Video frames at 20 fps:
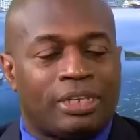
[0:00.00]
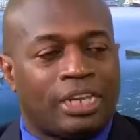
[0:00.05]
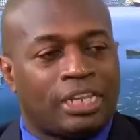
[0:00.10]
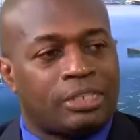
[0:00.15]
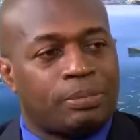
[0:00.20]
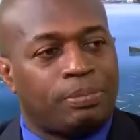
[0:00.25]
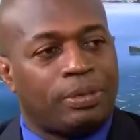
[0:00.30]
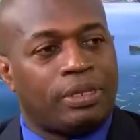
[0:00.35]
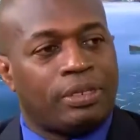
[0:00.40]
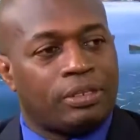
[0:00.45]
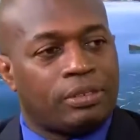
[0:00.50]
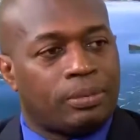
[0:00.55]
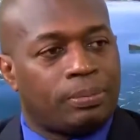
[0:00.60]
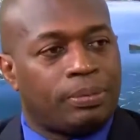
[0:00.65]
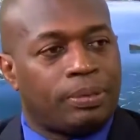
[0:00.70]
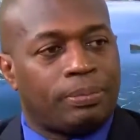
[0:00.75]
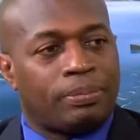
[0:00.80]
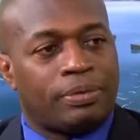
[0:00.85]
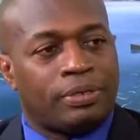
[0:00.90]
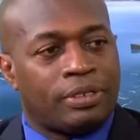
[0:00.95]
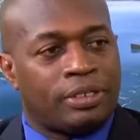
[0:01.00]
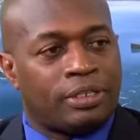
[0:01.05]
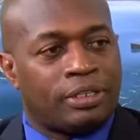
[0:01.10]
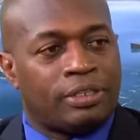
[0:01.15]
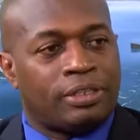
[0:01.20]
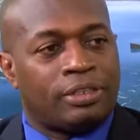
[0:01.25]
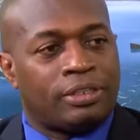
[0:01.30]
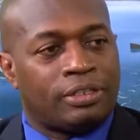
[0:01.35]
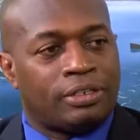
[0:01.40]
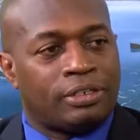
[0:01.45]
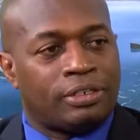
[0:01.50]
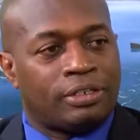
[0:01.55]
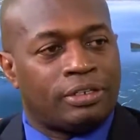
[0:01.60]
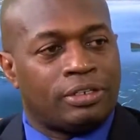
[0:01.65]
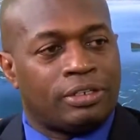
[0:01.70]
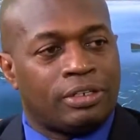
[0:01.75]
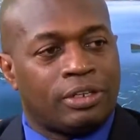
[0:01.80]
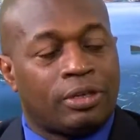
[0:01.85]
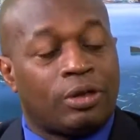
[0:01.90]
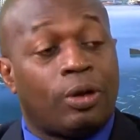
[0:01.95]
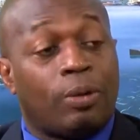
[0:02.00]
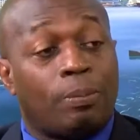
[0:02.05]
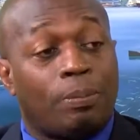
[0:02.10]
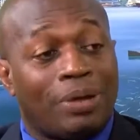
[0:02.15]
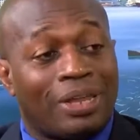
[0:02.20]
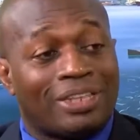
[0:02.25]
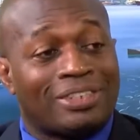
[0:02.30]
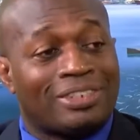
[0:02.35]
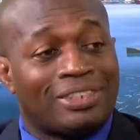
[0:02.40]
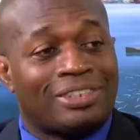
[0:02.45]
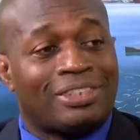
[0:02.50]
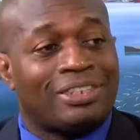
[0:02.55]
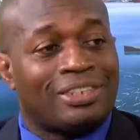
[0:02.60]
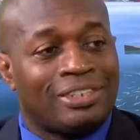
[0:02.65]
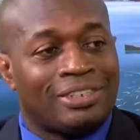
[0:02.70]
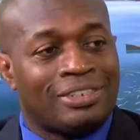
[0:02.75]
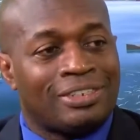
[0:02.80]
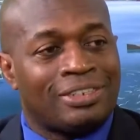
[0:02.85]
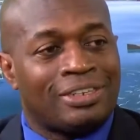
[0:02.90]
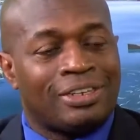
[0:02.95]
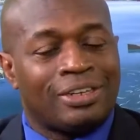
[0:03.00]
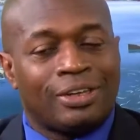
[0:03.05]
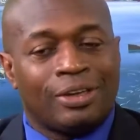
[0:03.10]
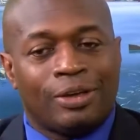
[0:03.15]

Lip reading: in explaining to people the complexities